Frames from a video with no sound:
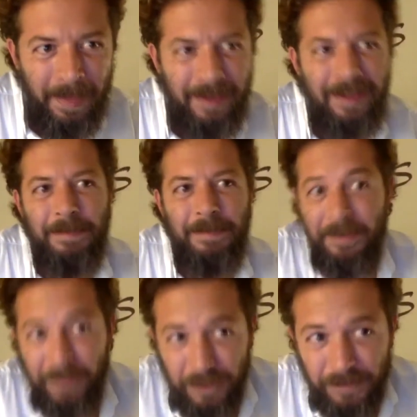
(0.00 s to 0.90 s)
my
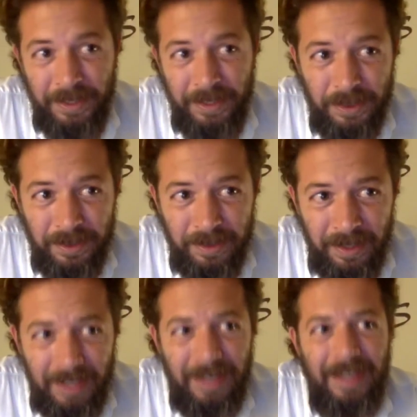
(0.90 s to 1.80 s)
first feature.
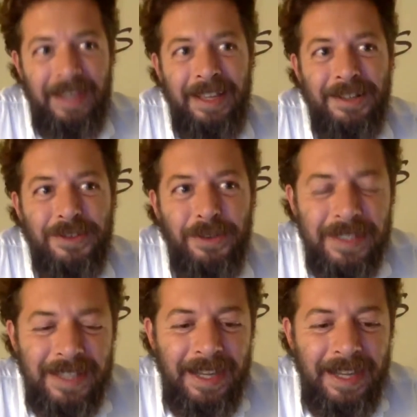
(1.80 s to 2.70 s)
So
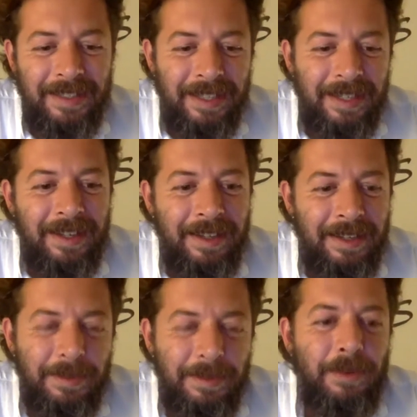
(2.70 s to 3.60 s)
this kind of,
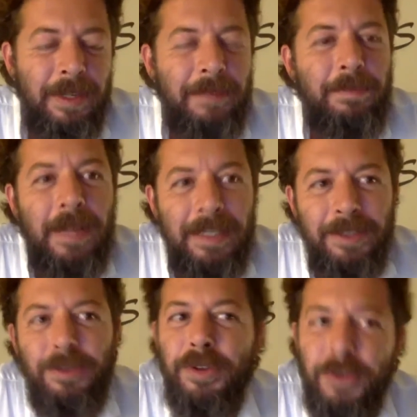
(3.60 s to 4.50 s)
you
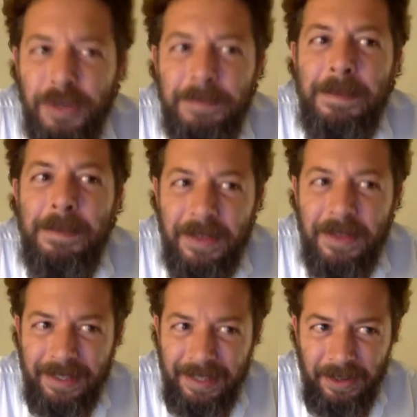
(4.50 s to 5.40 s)
remember
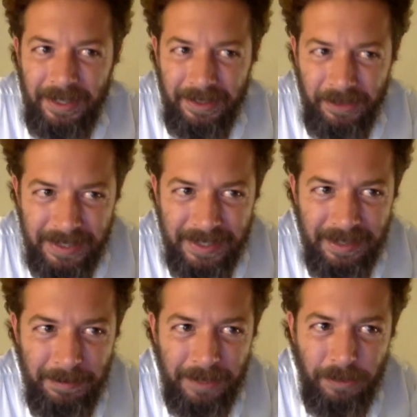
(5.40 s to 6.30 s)
that era in Greek
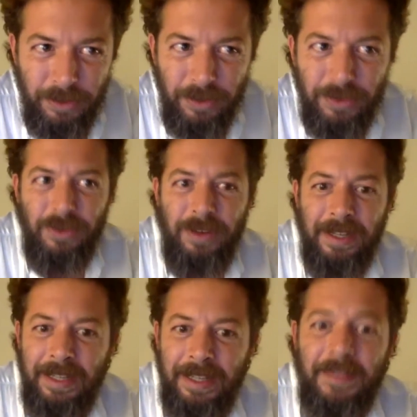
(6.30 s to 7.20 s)
cinema. It was also an era that